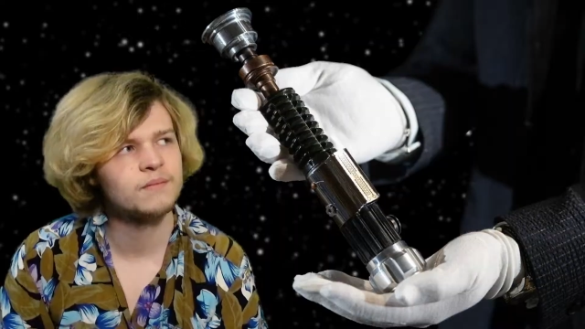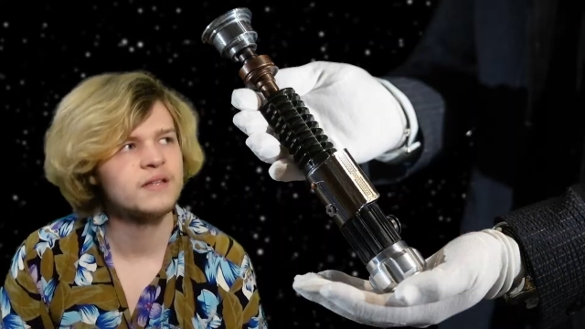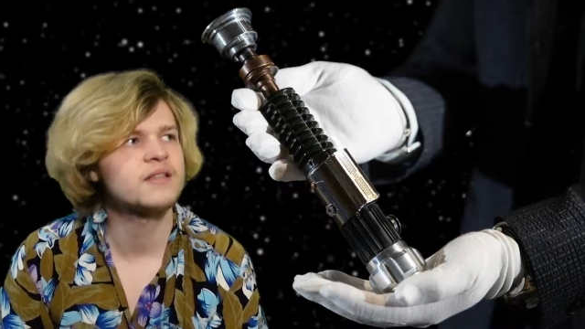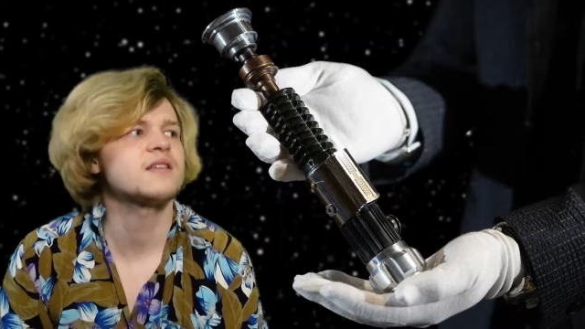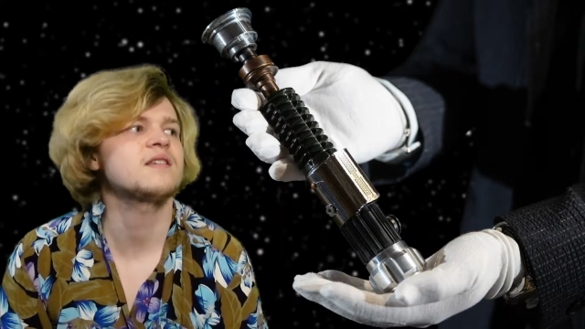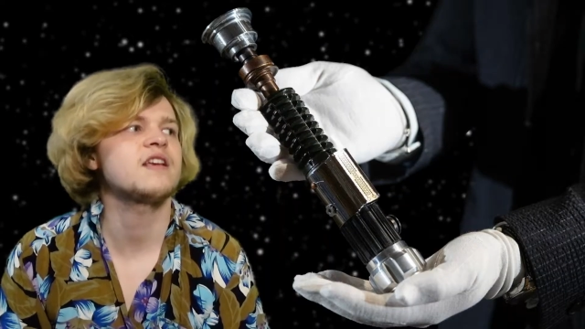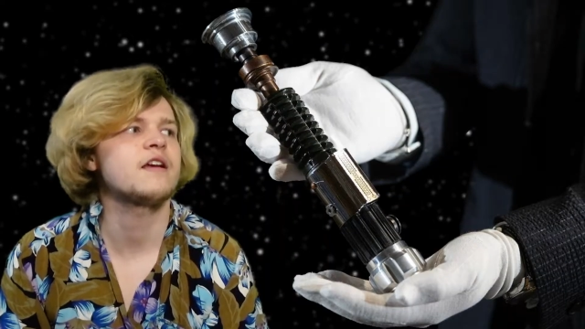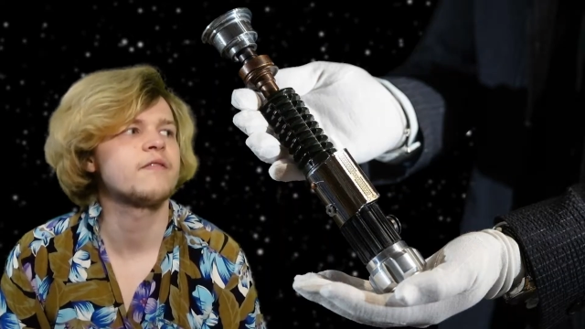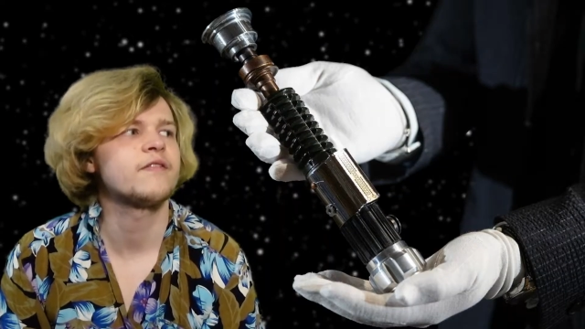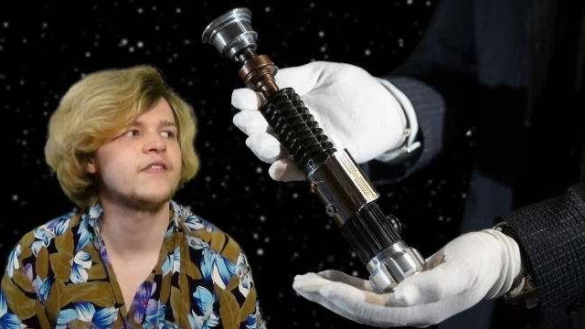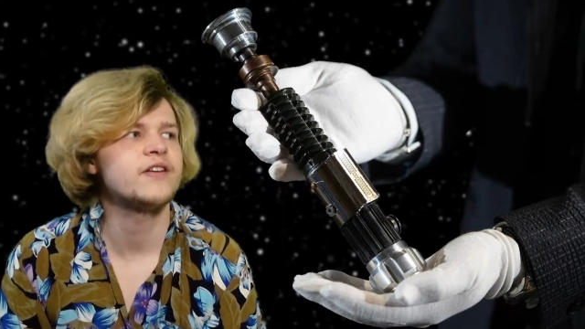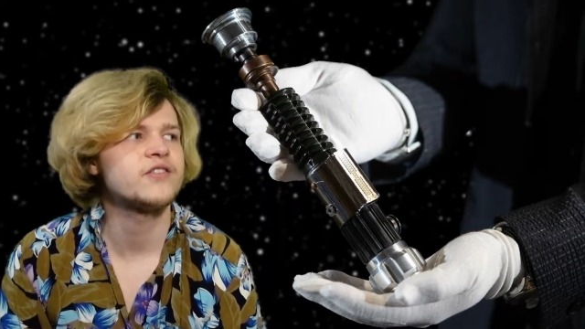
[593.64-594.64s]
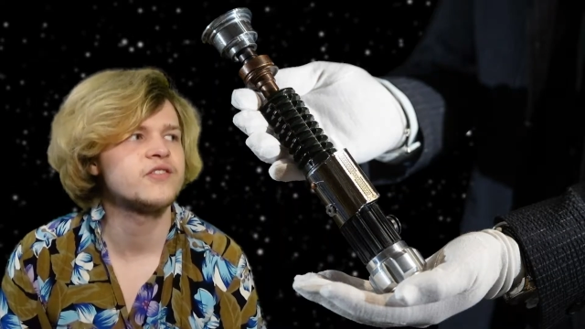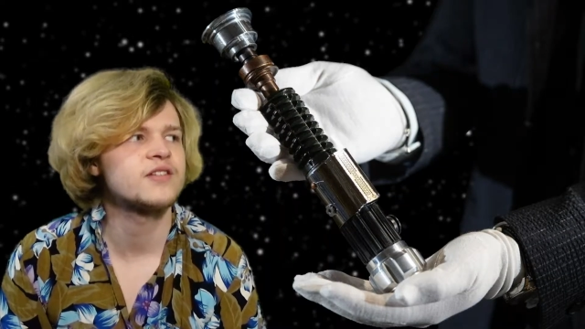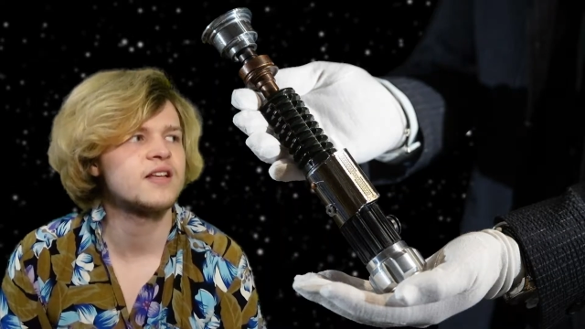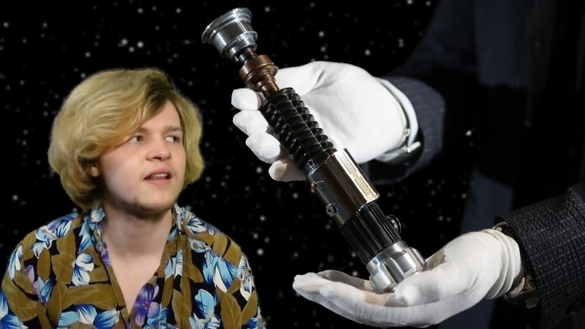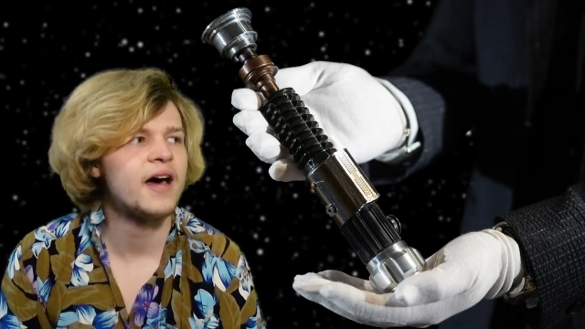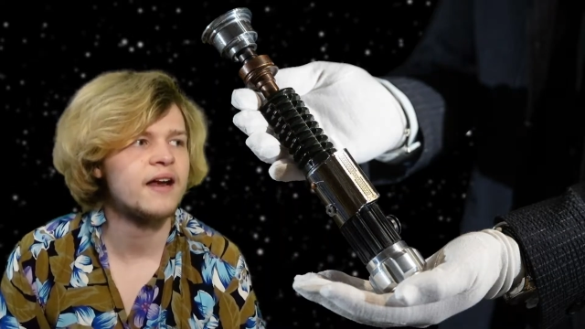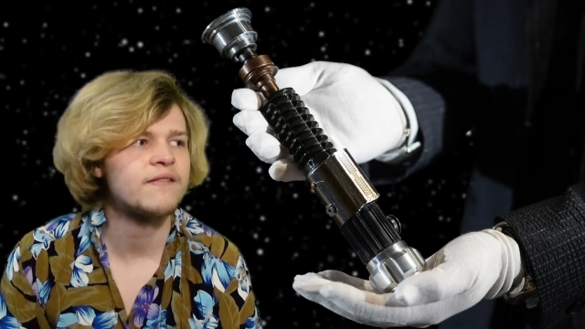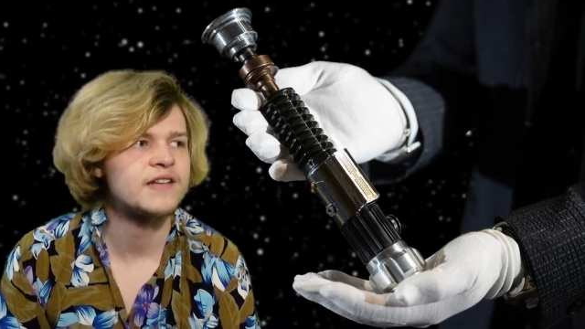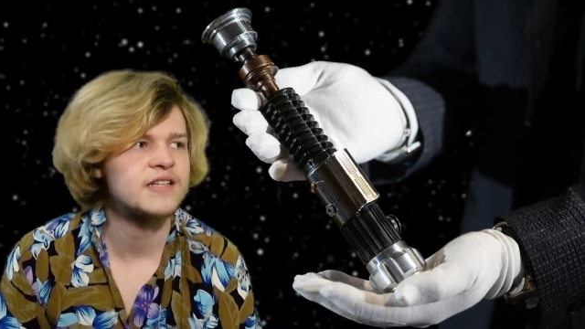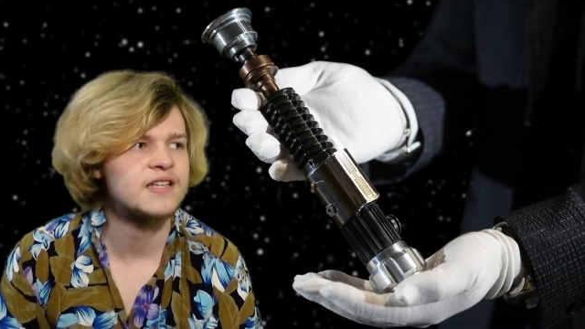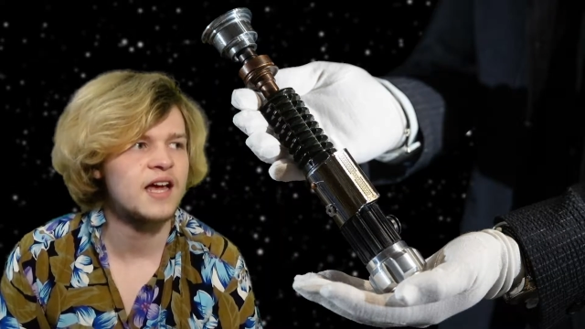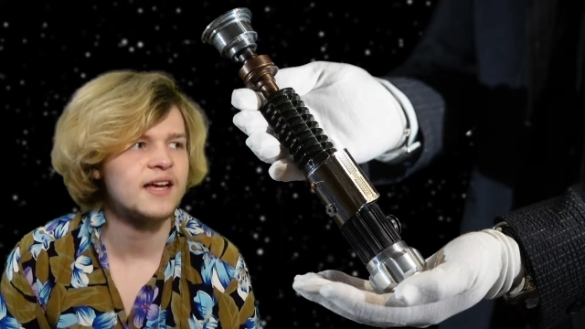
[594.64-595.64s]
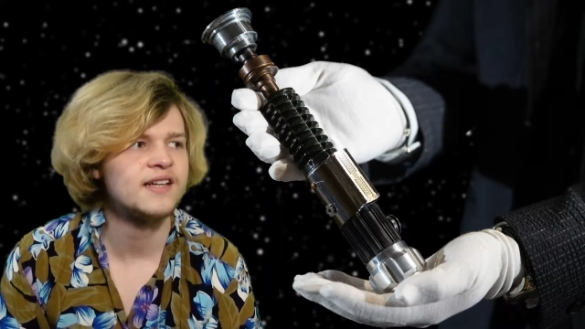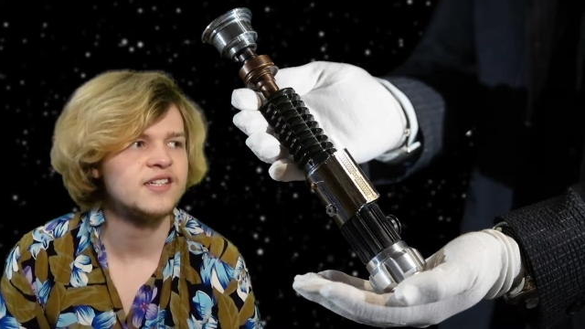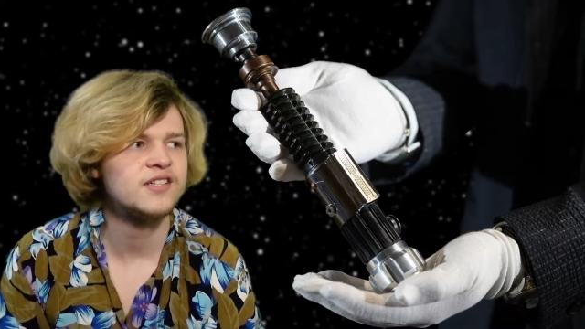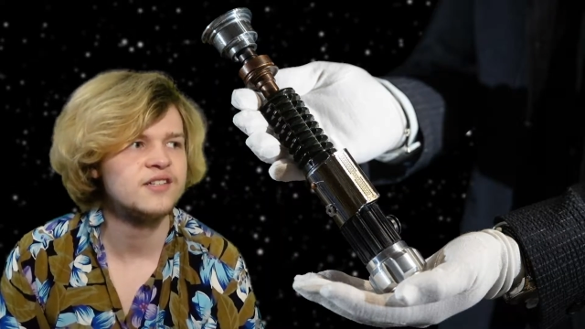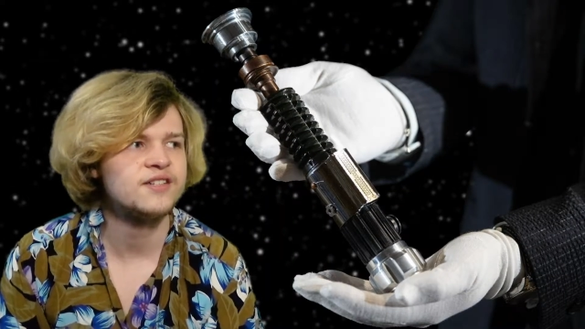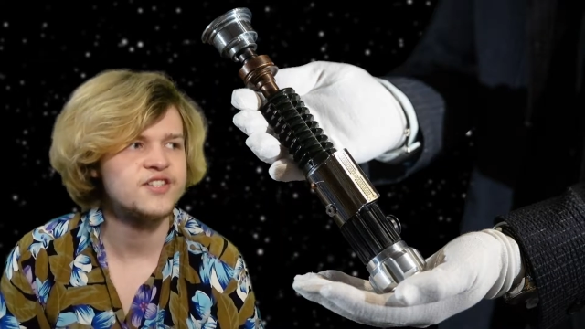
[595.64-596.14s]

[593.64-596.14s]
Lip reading: But this saber features a lot of design